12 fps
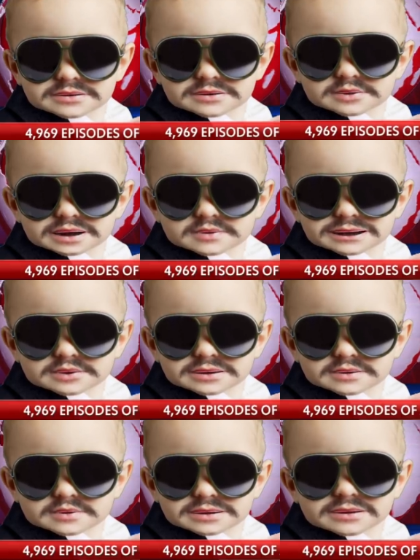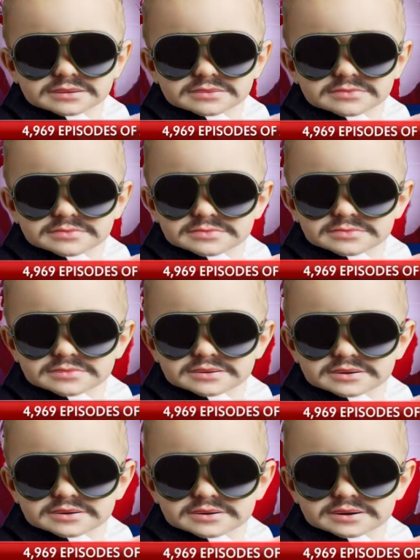Jerry Springer.
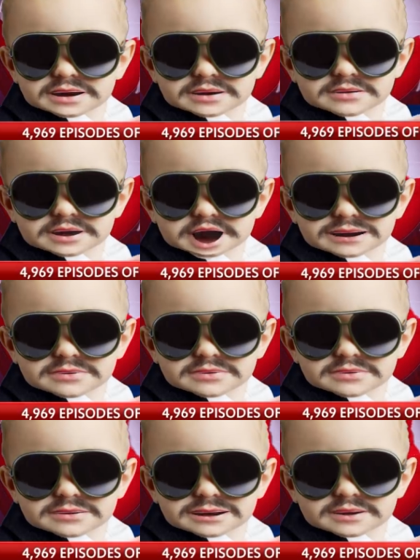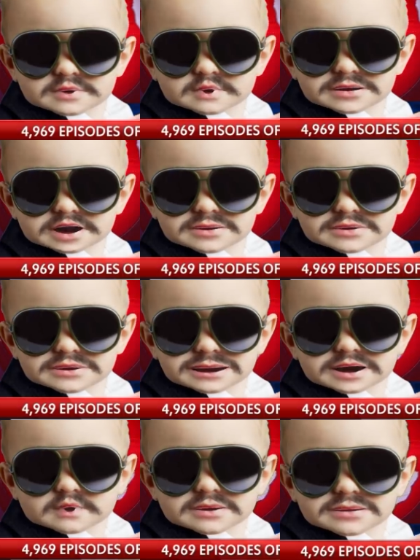If you're a
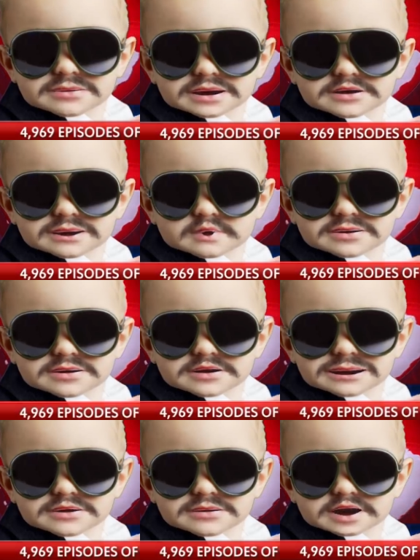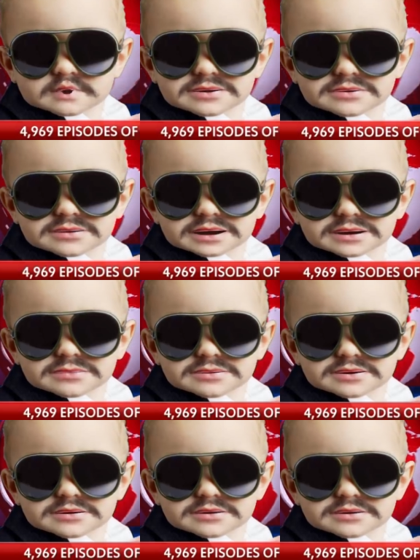millennial and you don't even know what that
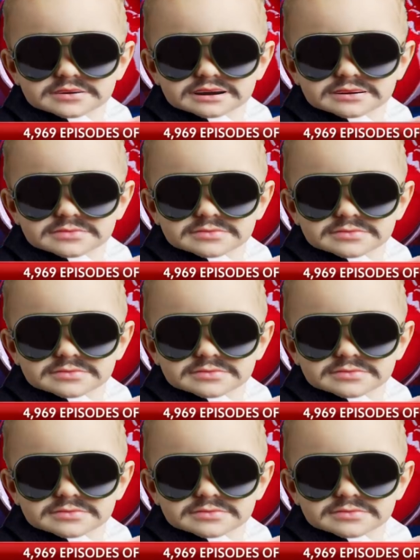is,